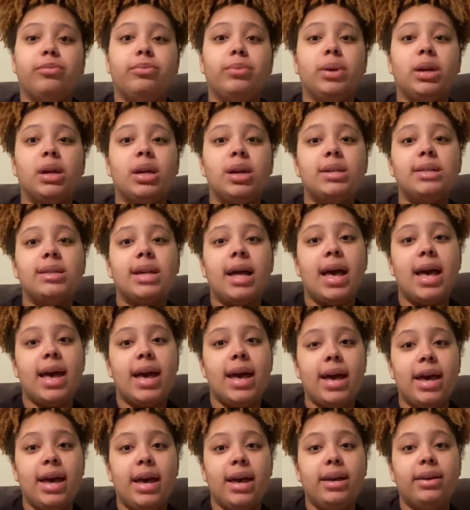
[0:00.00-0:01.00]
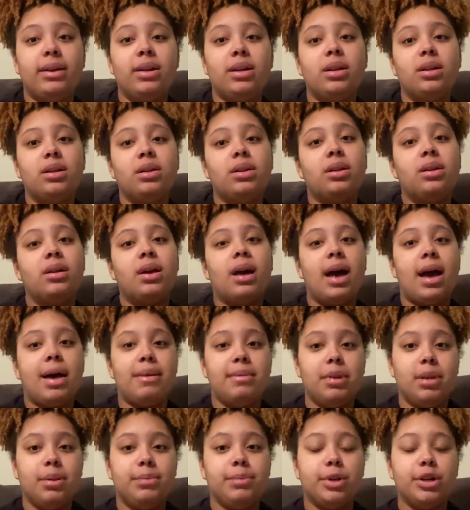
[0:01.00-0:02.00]
Because I had high
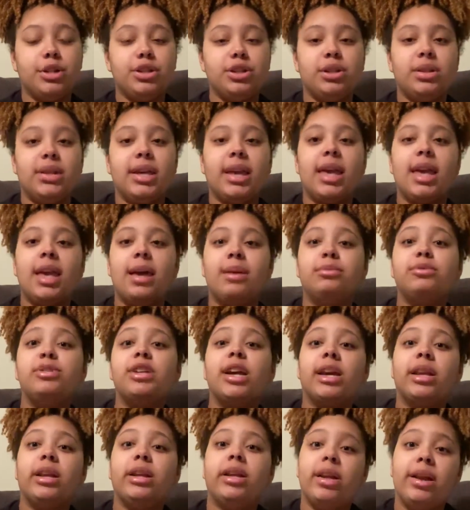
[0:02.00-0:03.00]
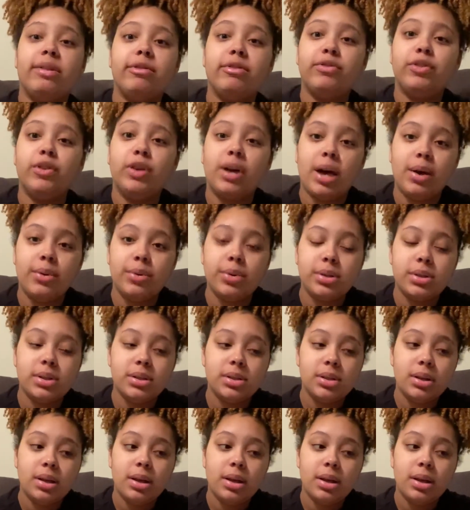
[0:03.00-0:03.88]
blood pressure, they kept checking it every few hours.